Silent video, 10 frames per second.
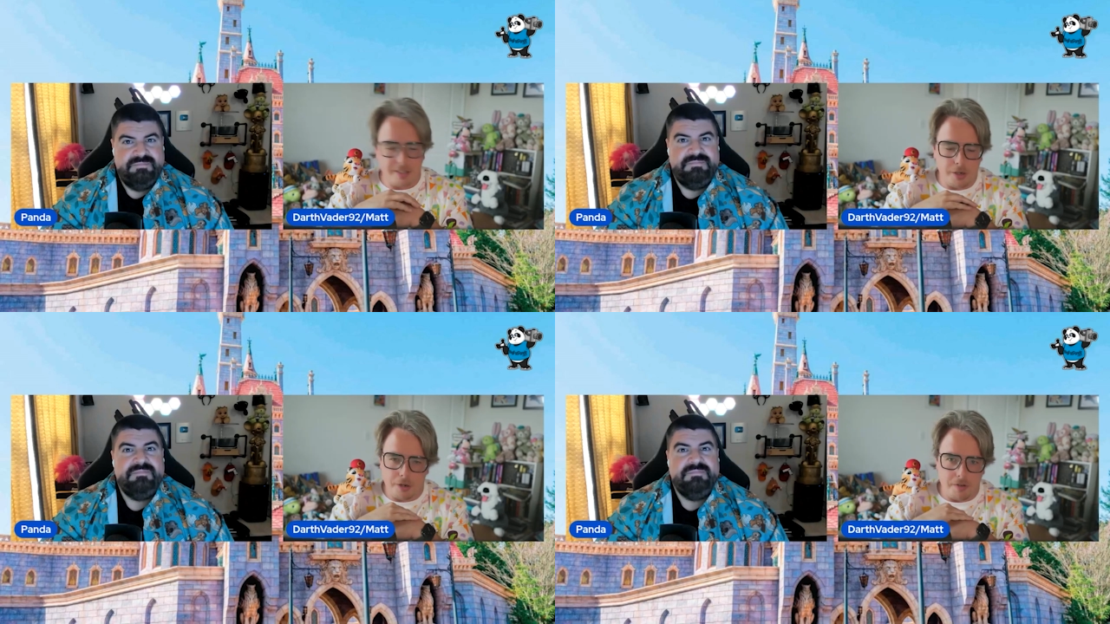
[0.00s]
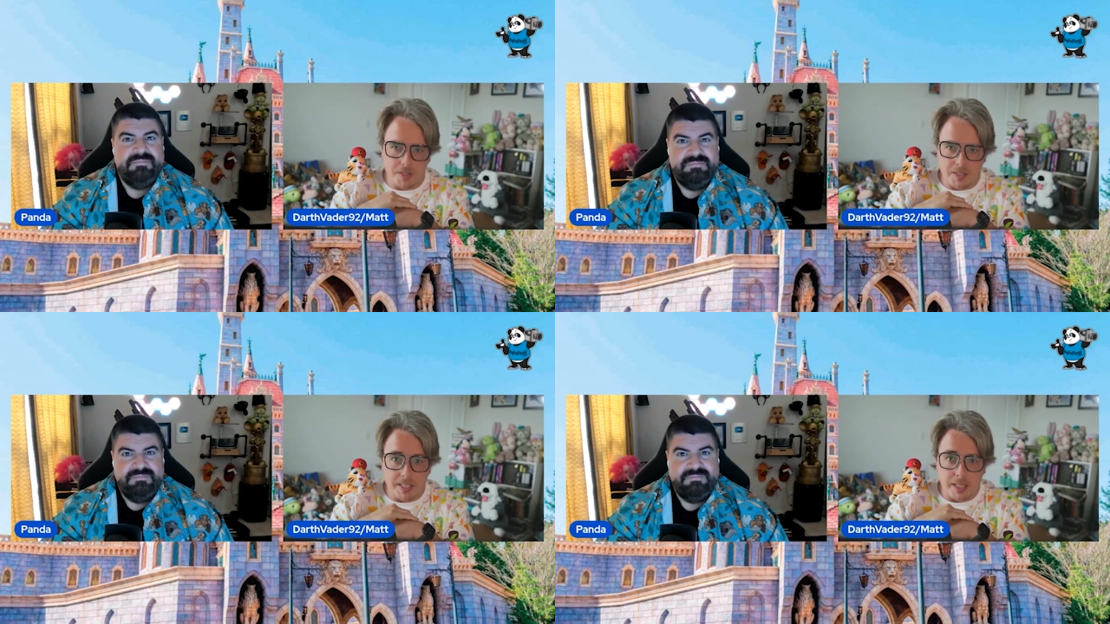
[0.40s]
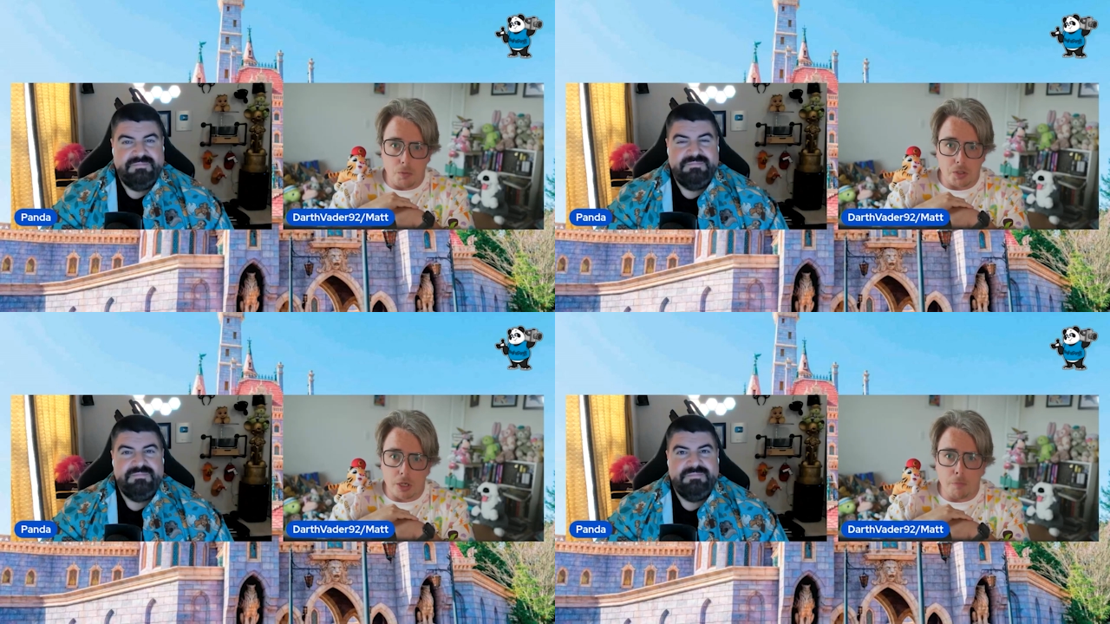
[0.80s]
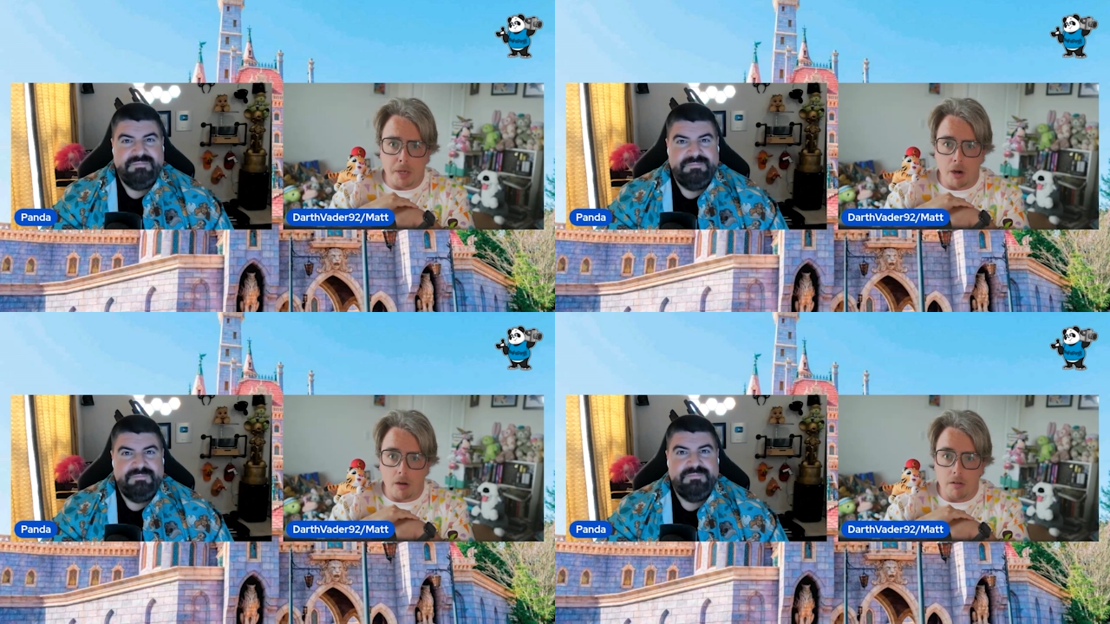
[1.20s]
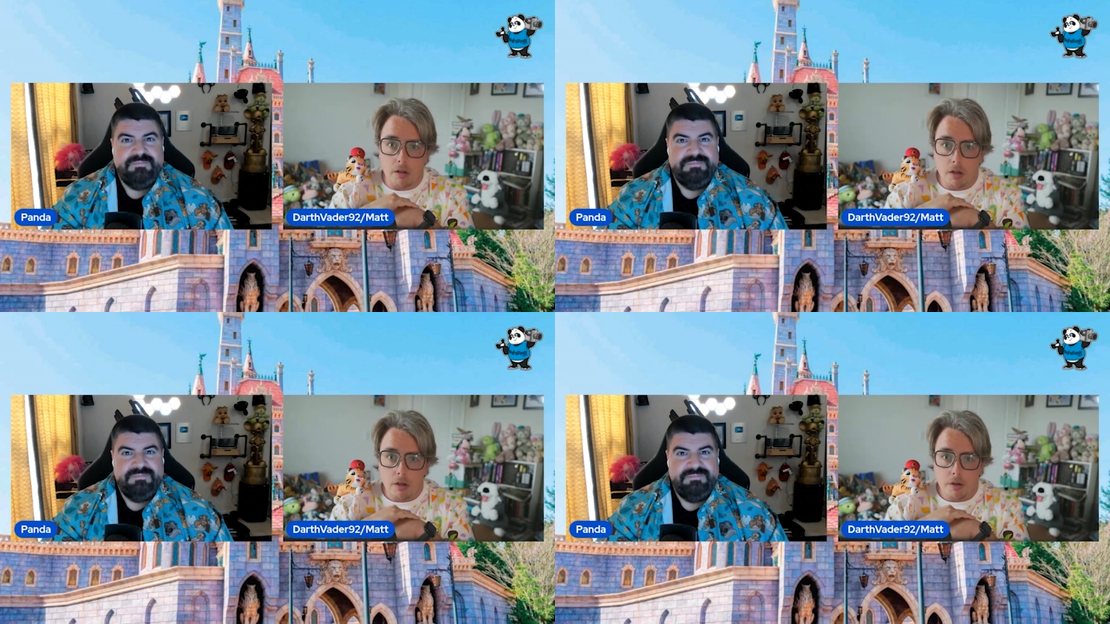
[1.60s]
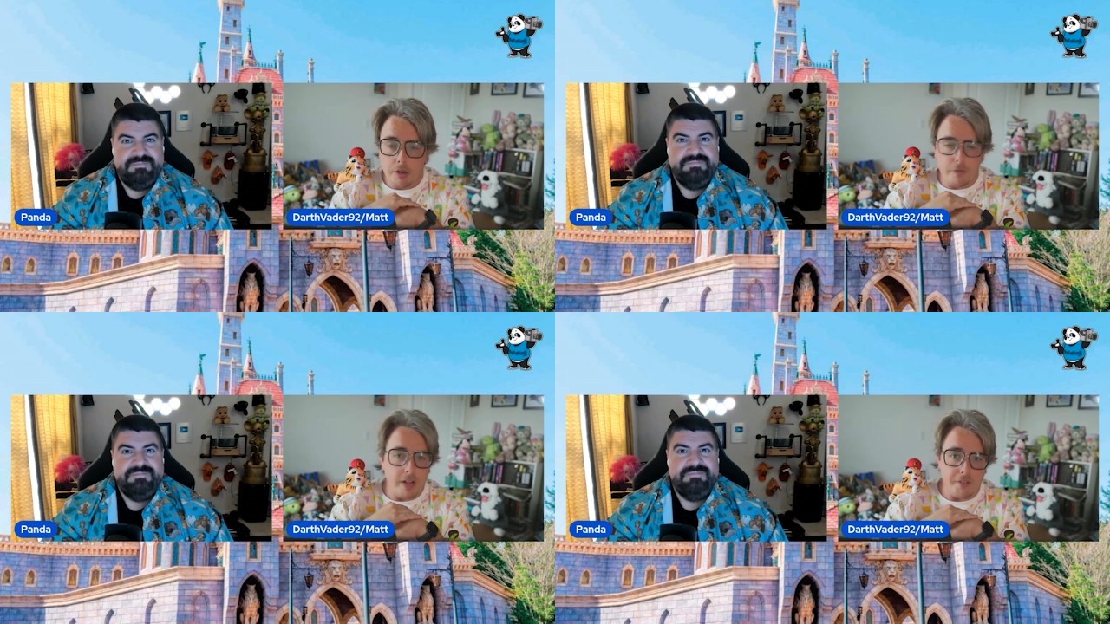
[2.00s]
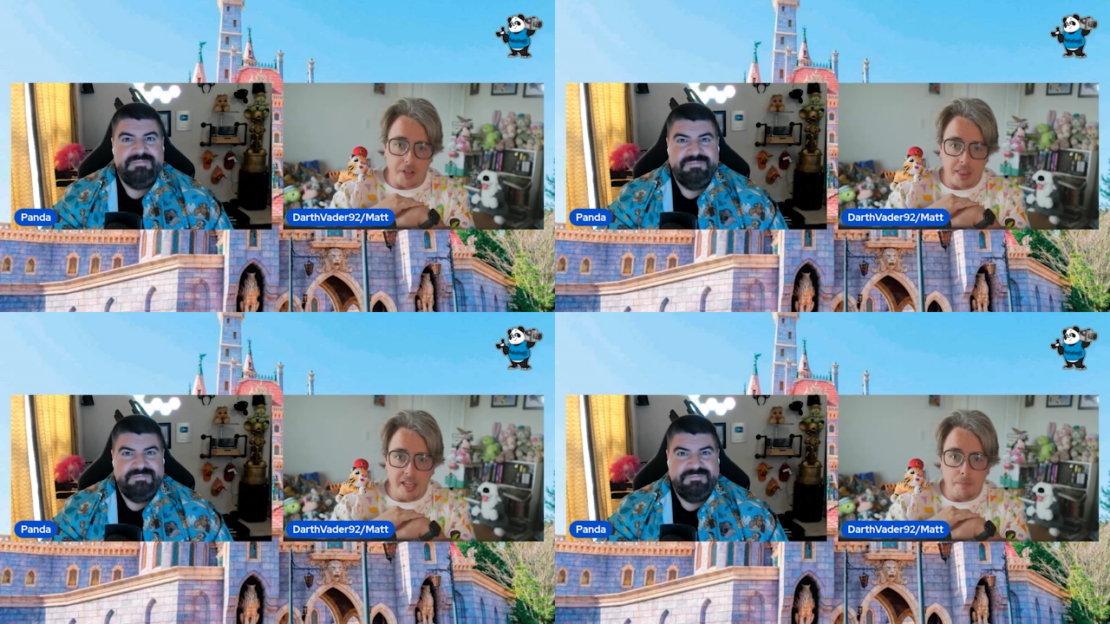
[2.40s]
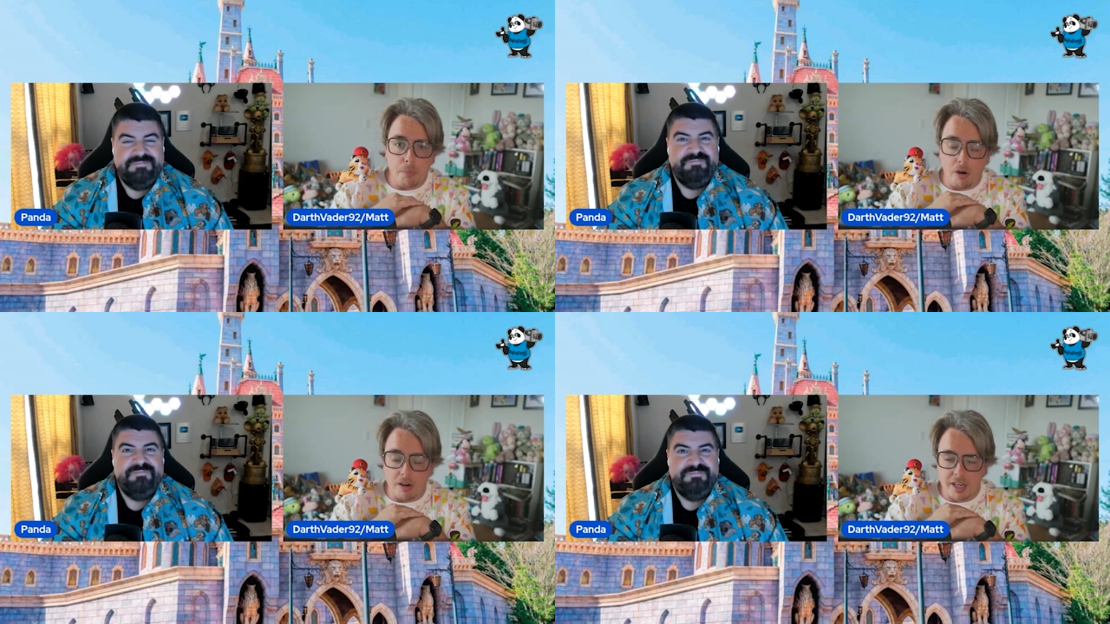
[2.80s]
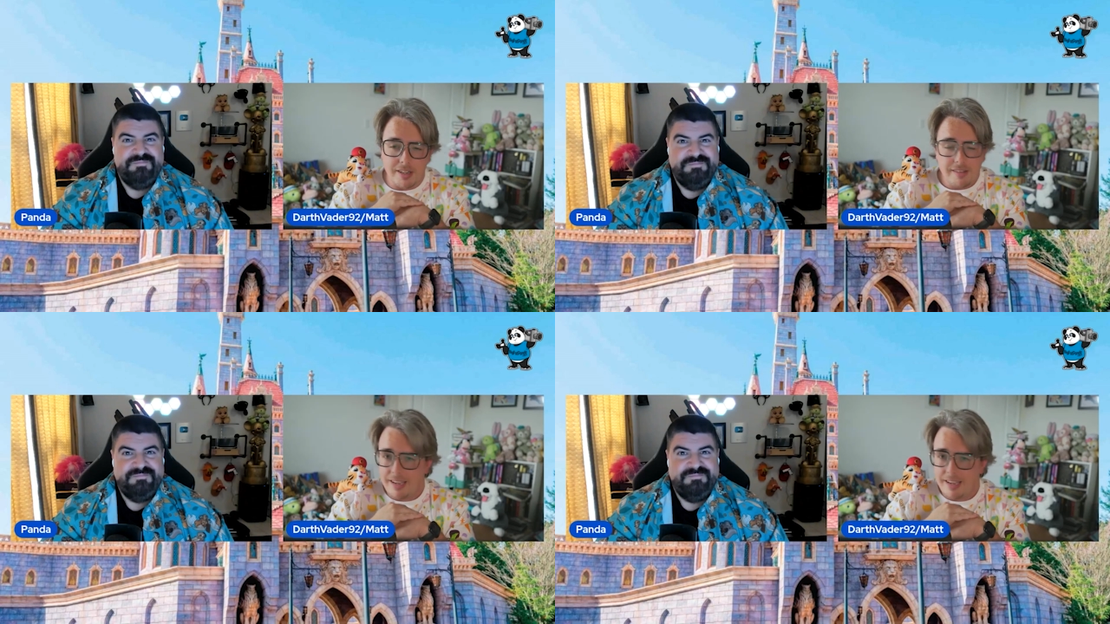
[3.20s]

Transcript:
Speaker 1: Tokyo Disney Sea was going to be our new favorite theme park.